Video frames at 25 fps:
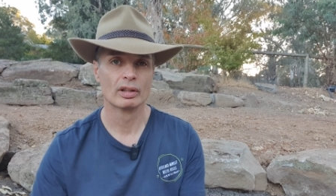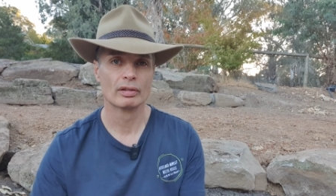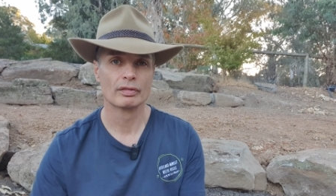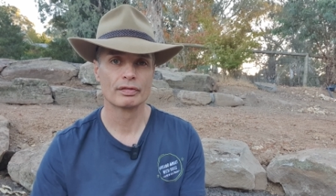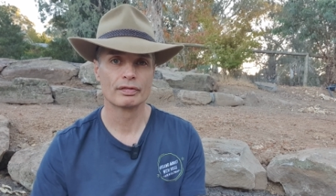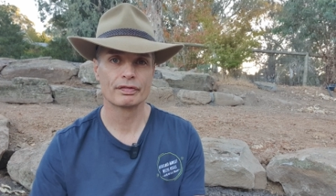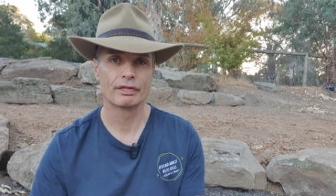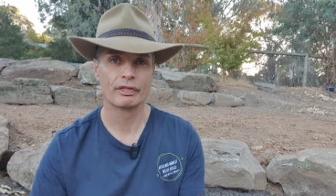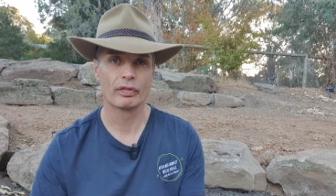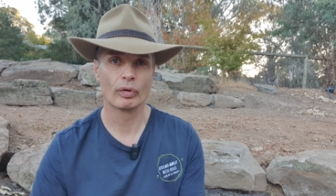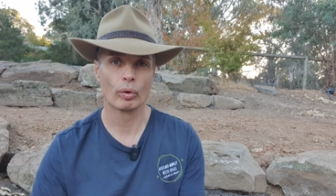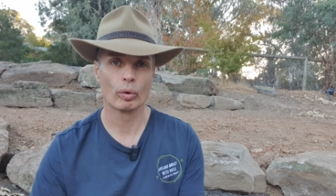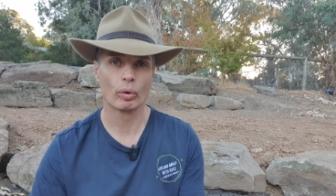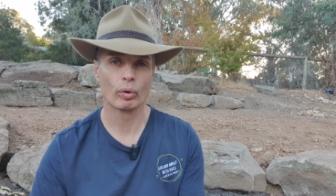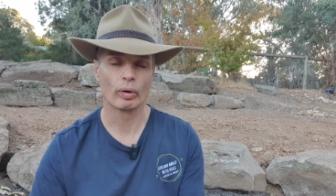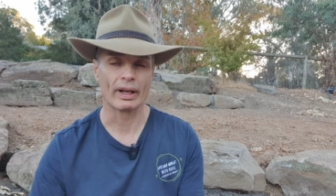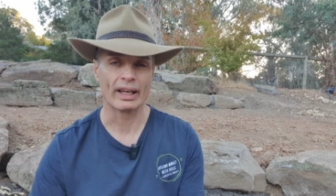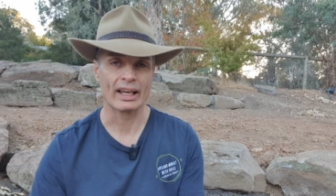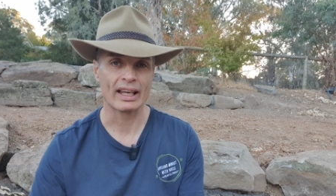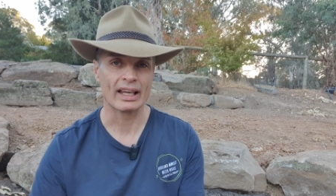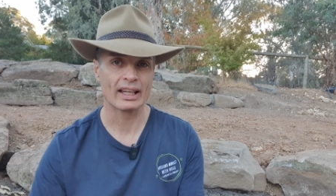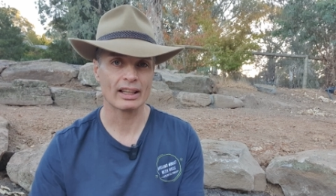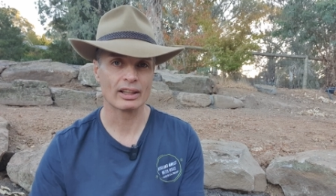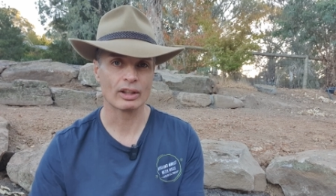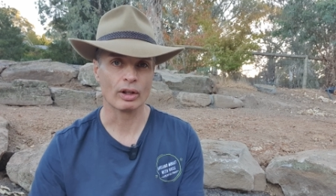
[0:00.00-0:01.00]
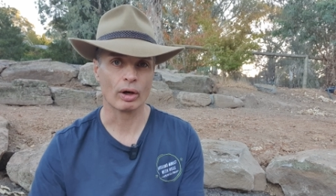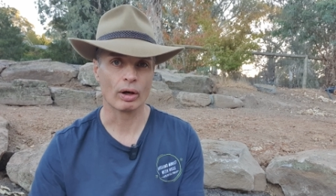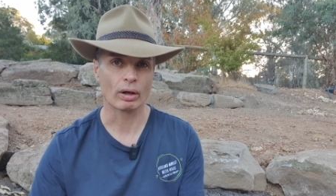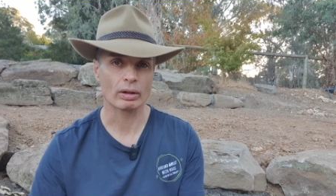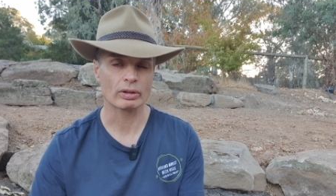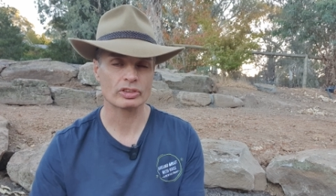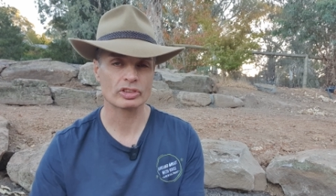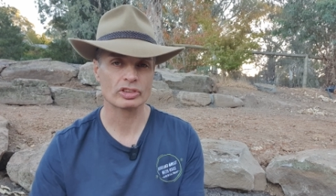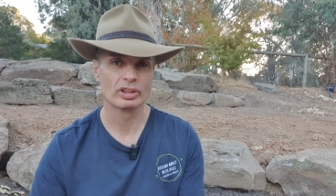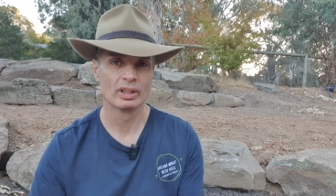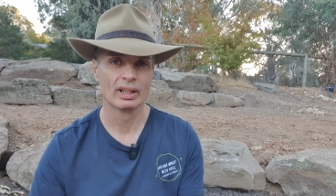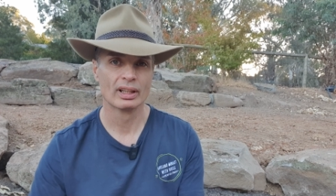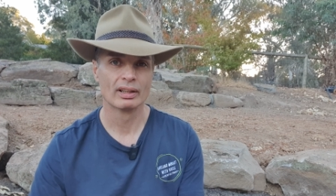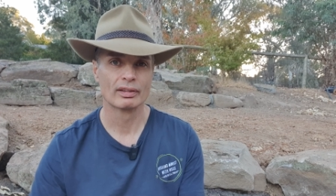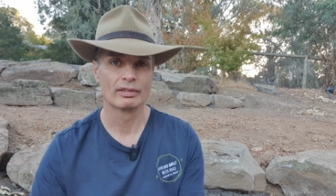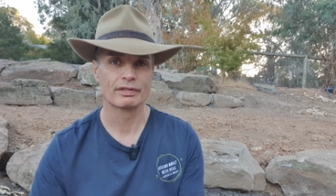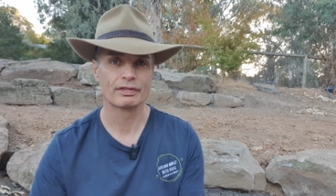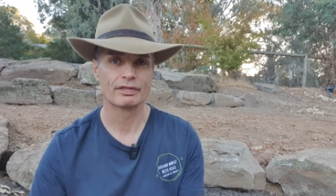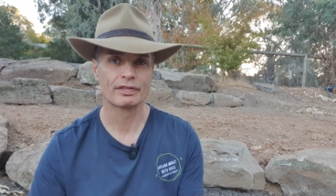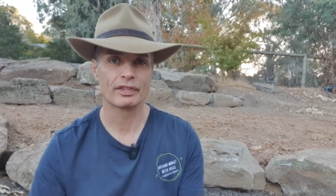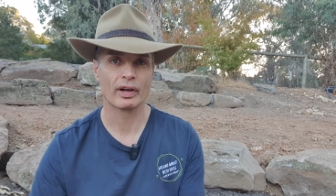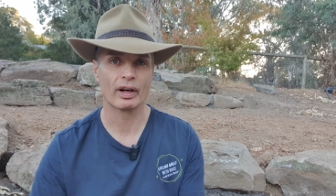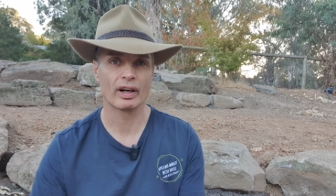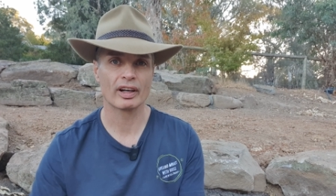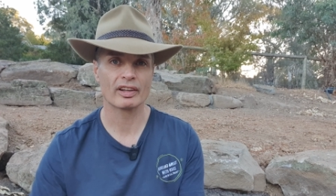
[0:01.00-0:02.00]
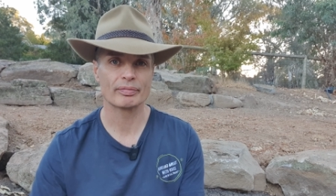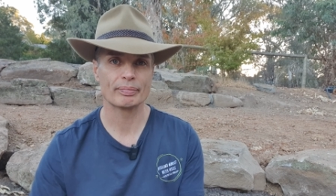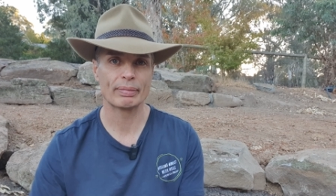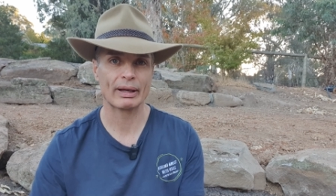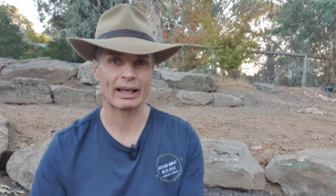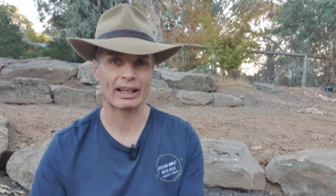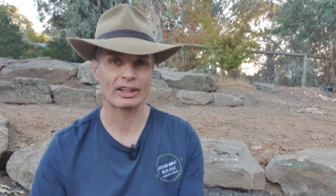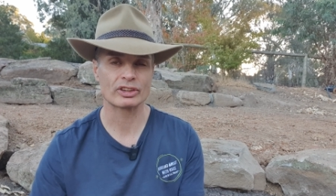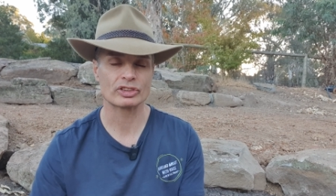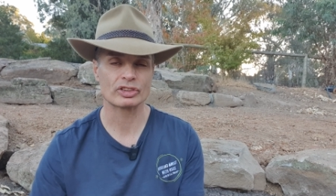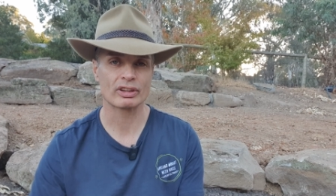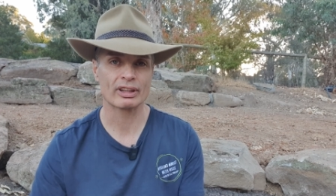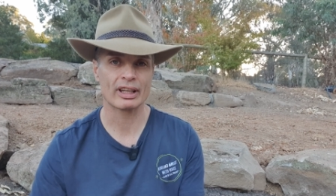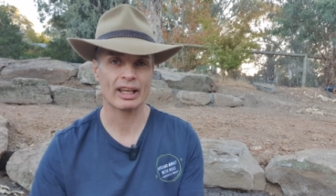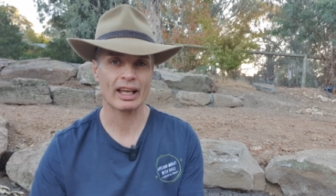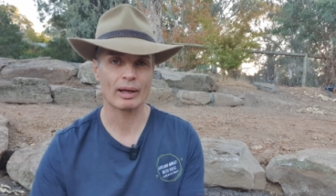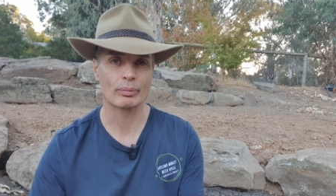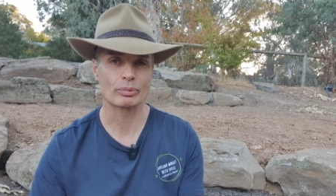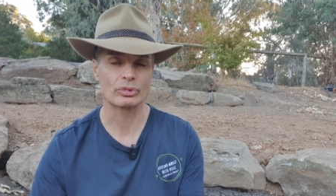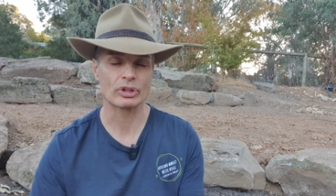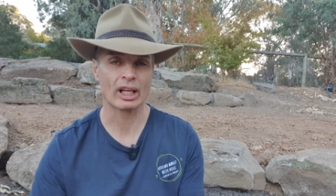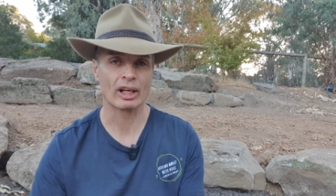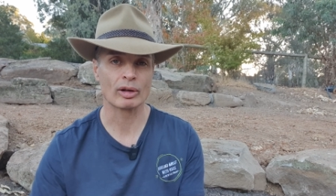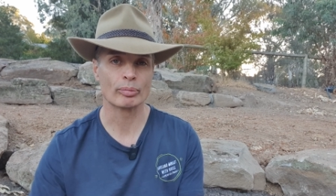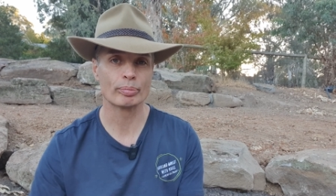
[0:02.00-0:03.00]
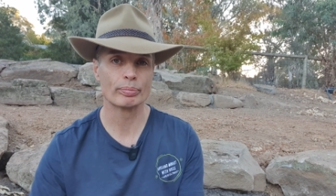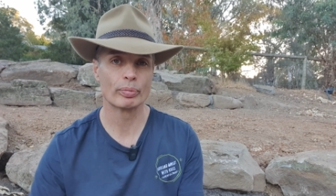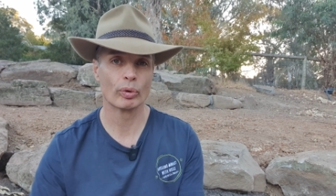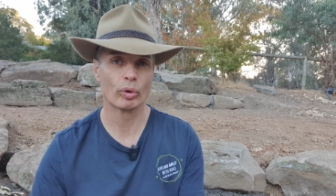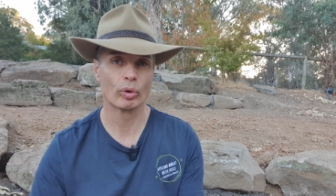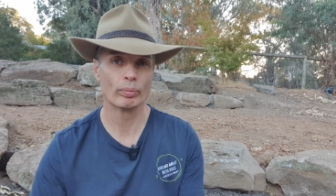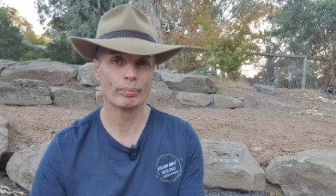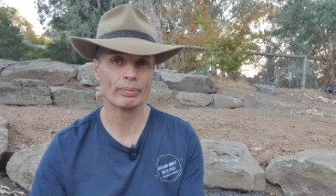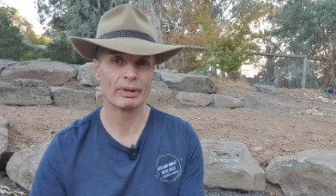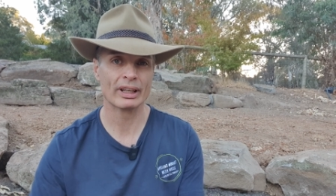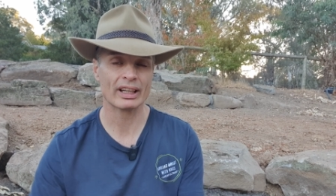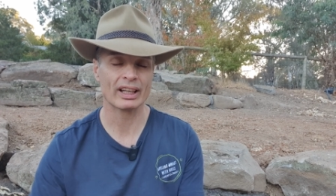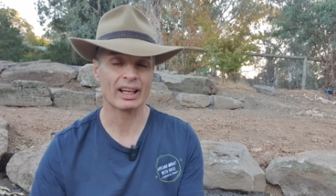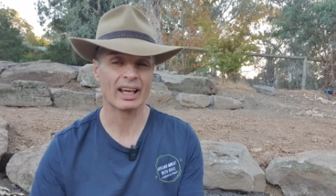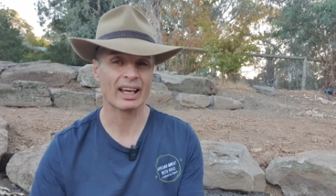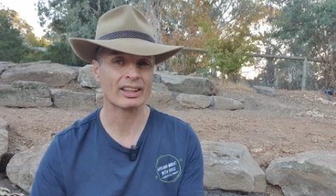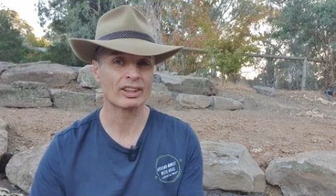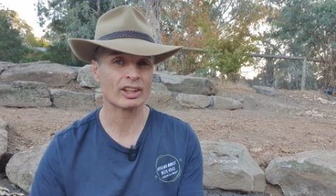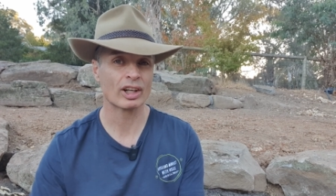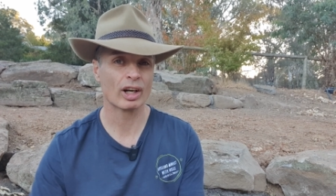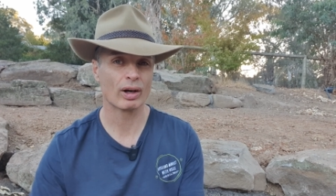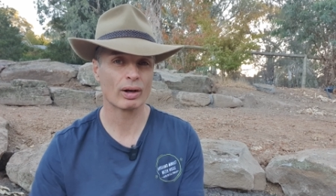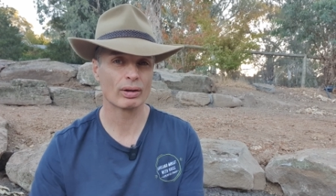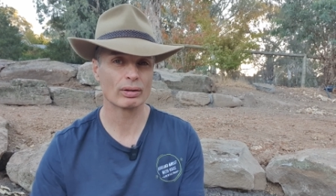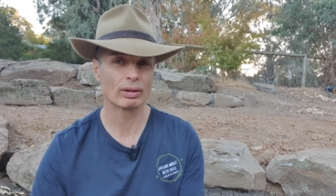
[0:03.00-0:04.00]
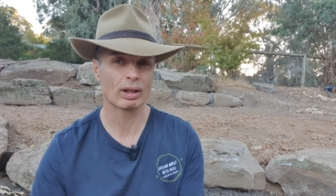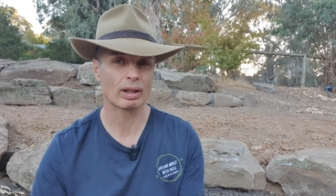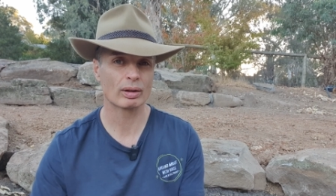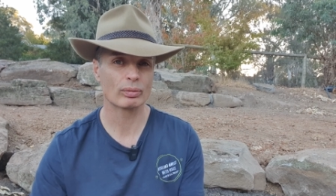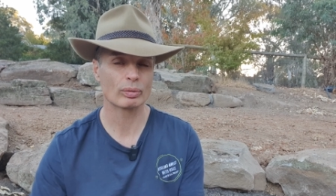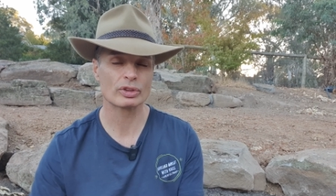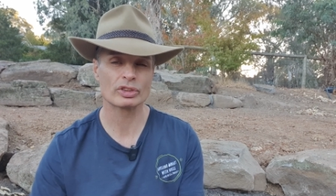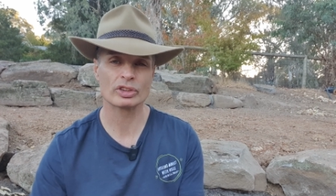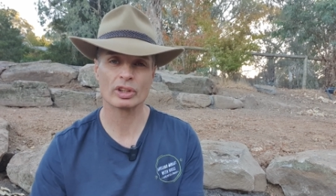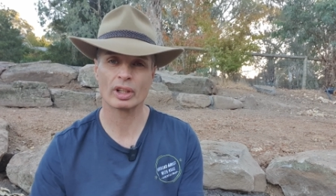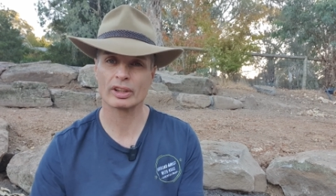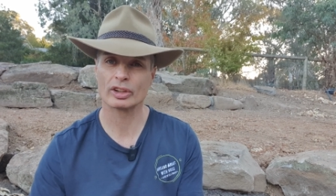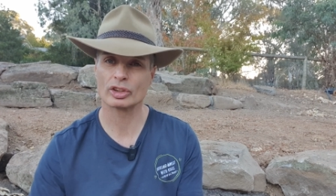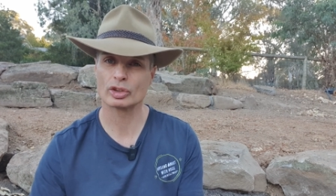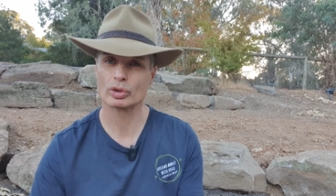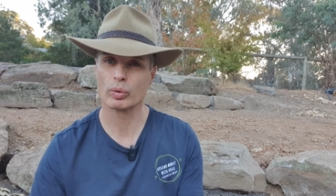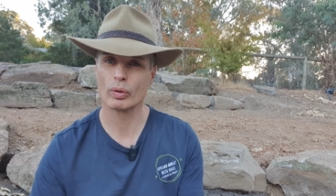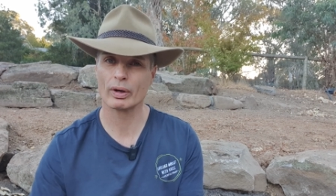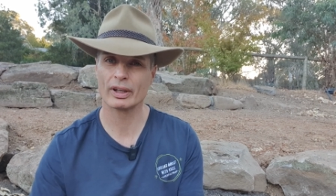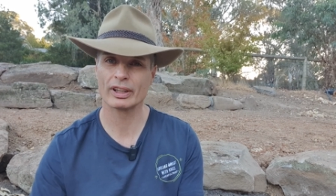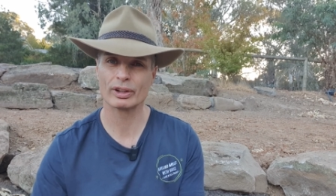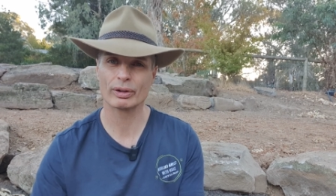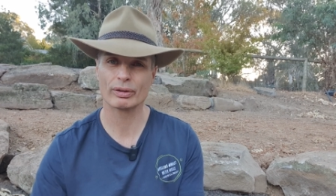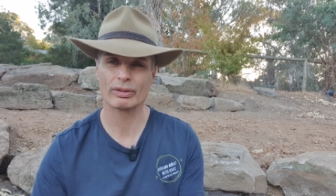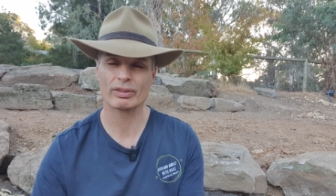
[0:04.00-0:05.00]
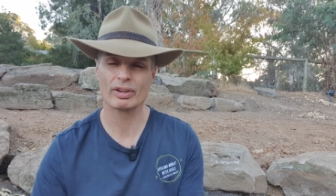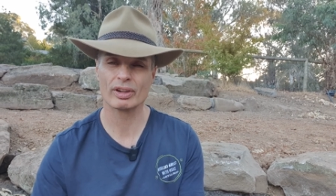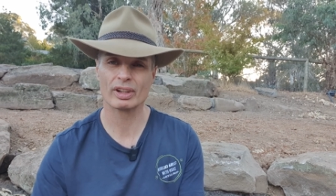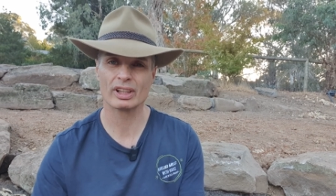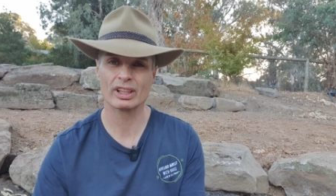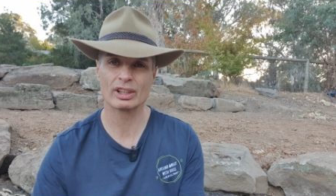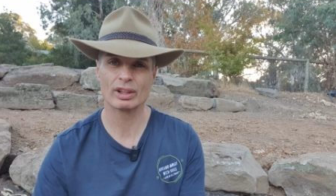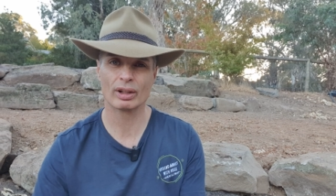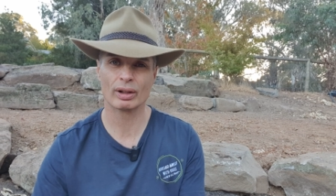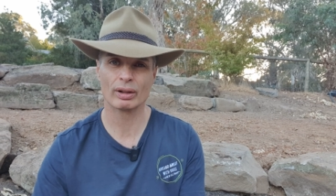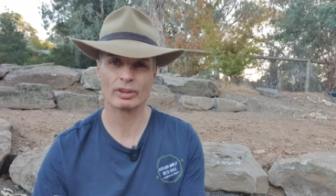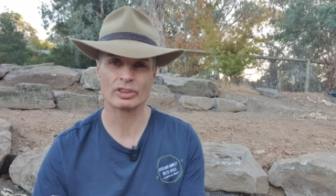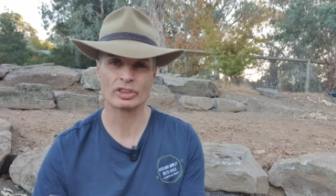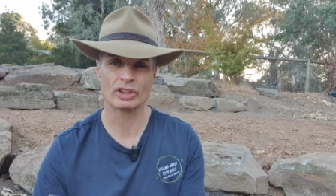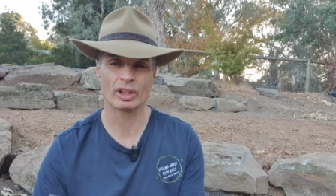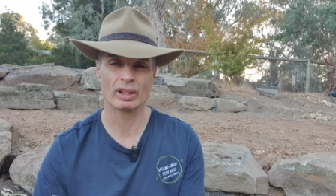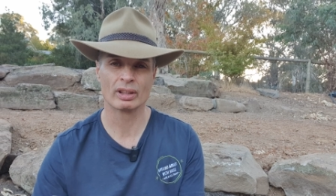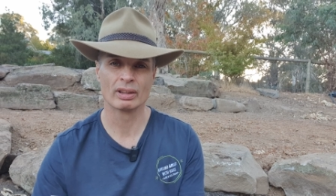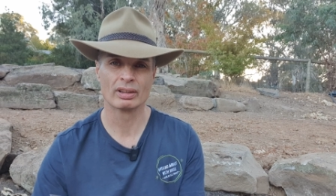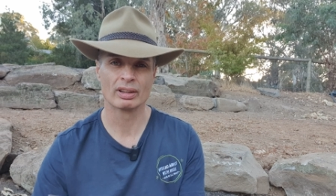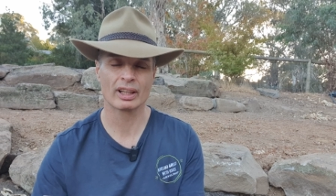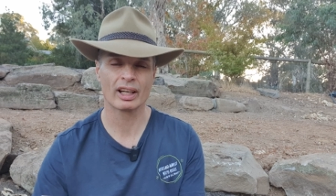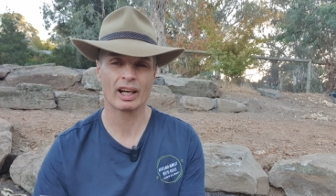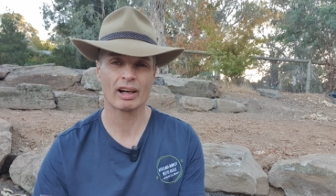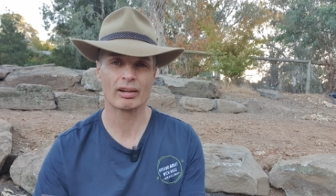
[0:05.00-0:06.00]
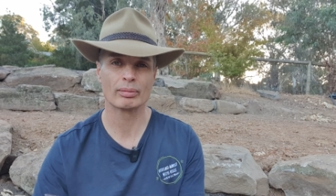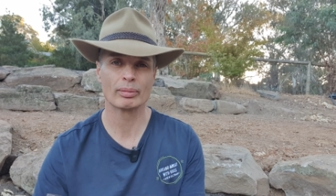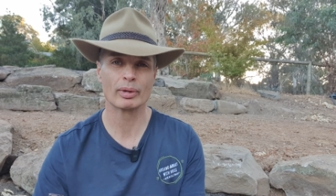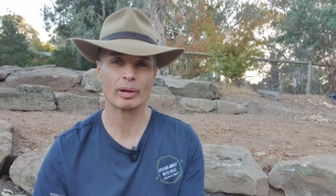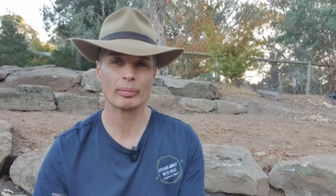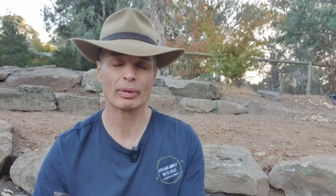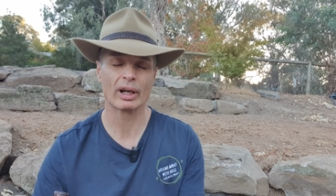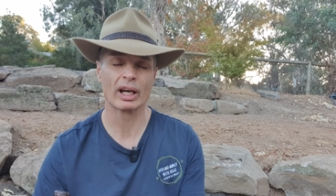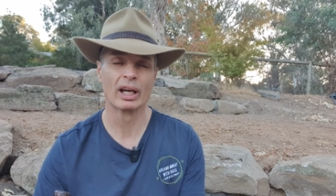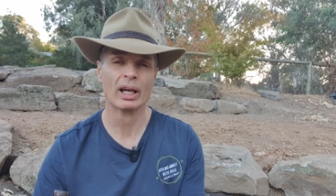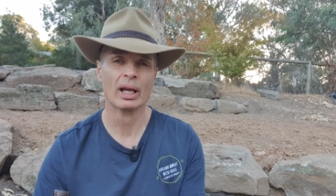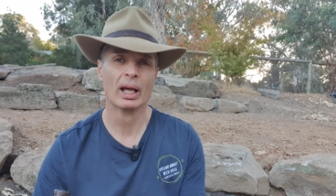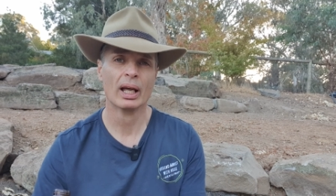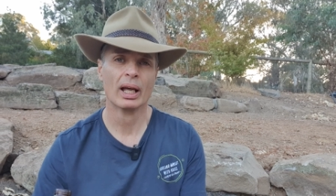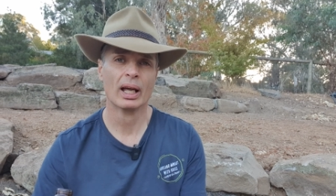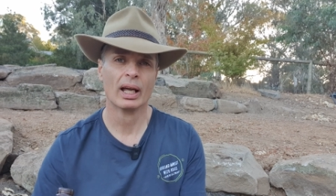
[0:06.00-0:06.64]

4 airlocks, 5 packets of caps and a born meter, and the whole lot was either $20 or $30, I can't remember.